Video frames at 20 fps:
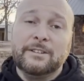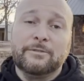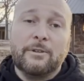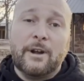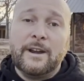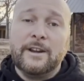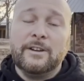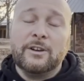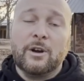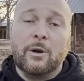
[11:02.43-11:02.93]

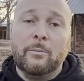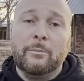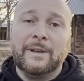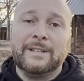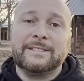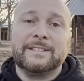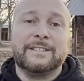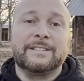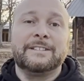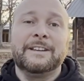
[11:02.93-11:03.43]
running your own
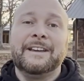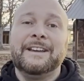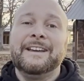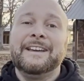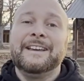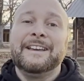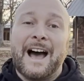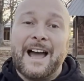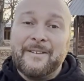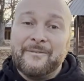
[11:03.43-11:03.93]
business,
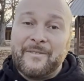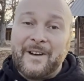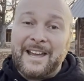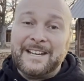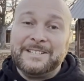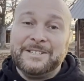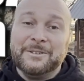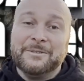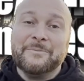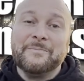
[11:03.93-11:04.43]
I
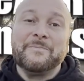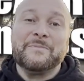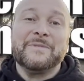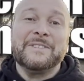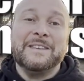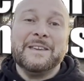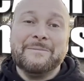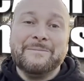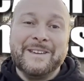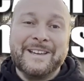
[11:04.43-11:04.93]
invite you,
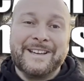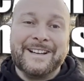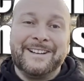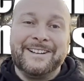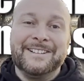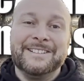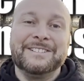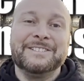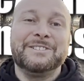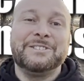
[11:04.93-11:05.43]
give me a
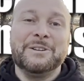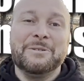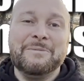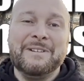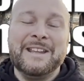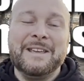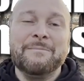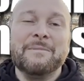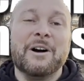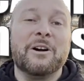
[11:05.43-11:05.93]
call, shoot
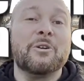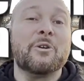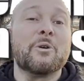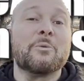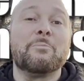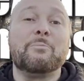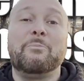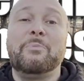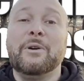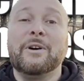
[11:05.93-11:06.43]
me an email,
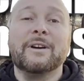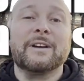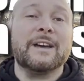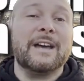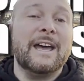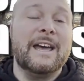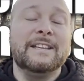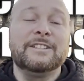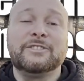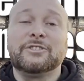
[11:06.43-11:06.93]
or book
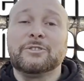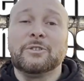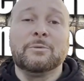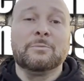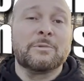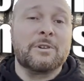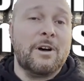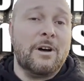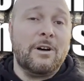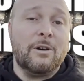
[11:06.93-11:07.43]
a
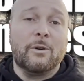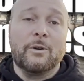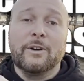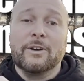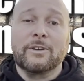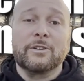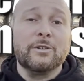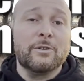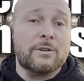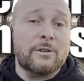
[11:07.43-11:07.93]
Zoom call
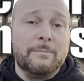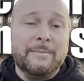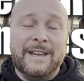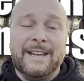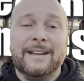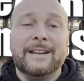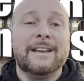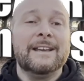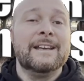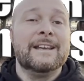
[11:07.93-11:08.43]
or a Google
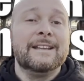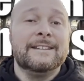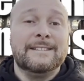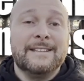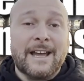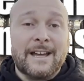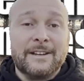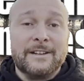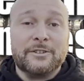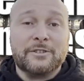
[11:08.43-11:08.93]
Meet
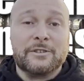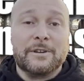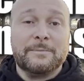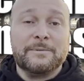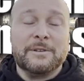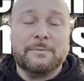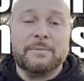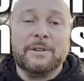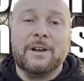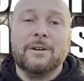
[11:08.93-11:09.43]
down in the
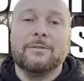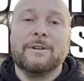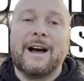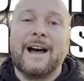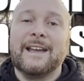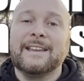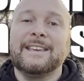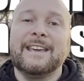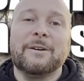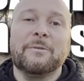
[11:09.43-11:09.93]
description below.
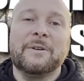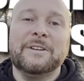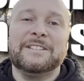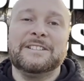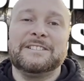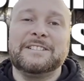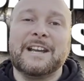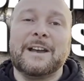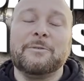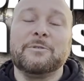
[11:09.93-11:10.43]
I can't
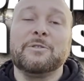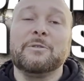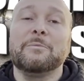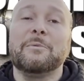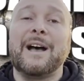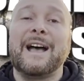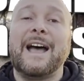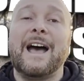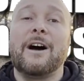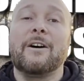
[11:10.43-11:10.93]
wait to chat with you
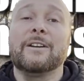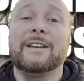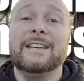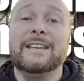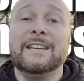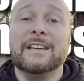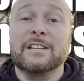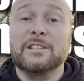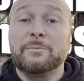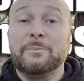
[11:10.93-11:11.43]
about how
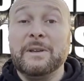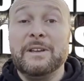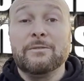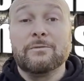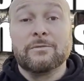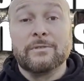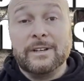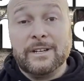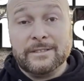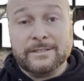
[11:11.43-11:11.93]

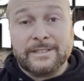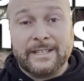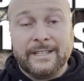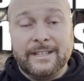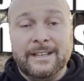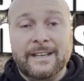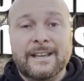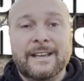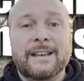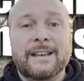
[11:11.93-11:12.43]
eXp
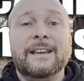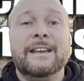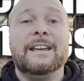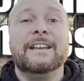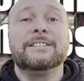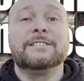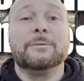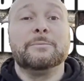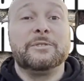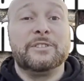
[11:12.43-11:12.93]
Realty
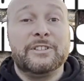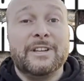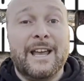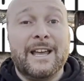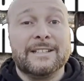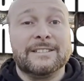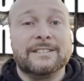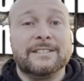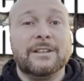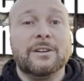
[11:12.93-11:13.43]
is
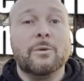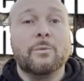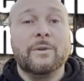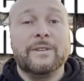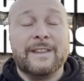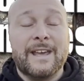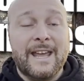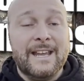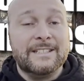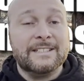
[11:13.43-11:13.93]
obsessed
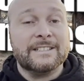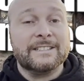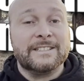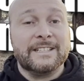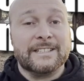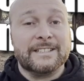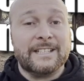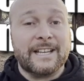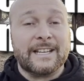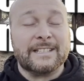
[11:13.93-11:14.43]
with agent
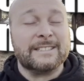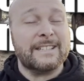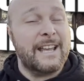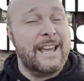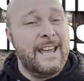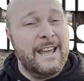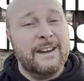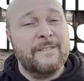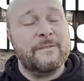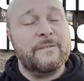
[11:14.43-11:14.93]
success.
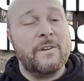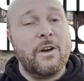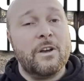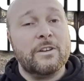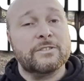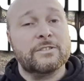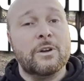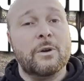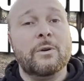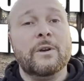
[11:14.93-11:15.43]
And if
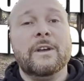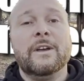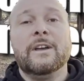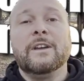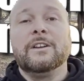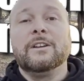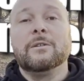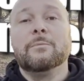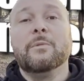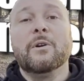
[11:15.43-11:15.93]
also
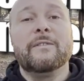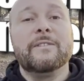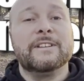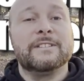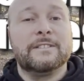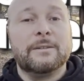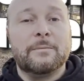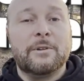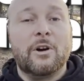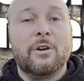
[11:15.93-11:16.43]
you're moving
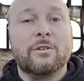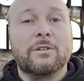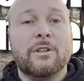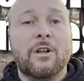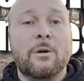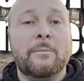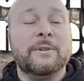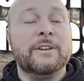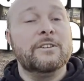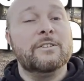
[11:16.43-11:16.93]
to Seminole,
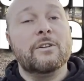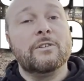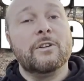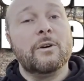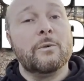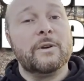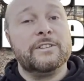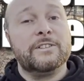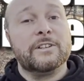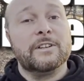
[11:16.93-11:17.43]
Oklahoma, and you don't
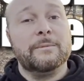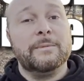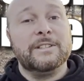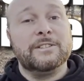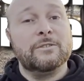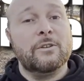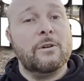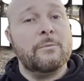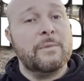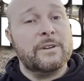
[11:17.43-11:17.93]
know what you're gonna be
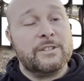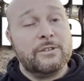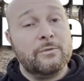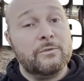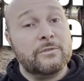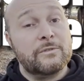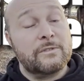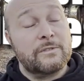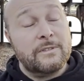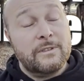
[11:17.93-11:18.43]
doing, but
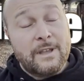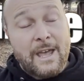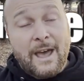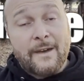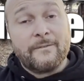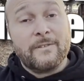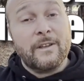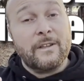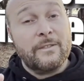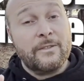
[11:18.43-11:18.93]
you
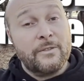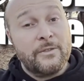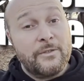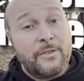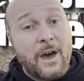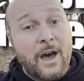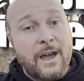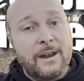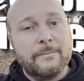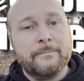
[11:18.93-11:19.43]
have a
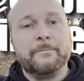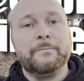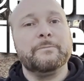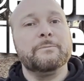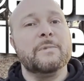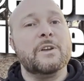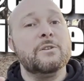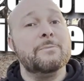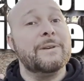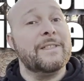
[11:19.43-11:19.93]
thought,
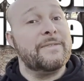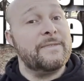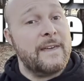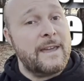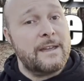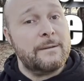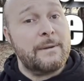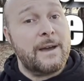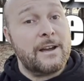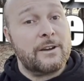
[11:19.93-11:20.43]
but you've been
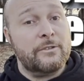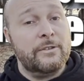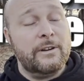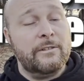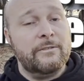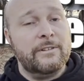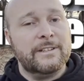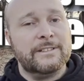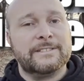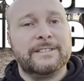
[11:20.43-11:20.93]
thinking about
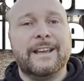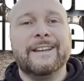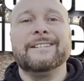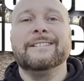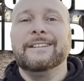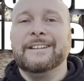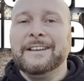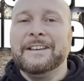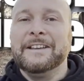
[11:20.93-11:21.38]
career in real estate,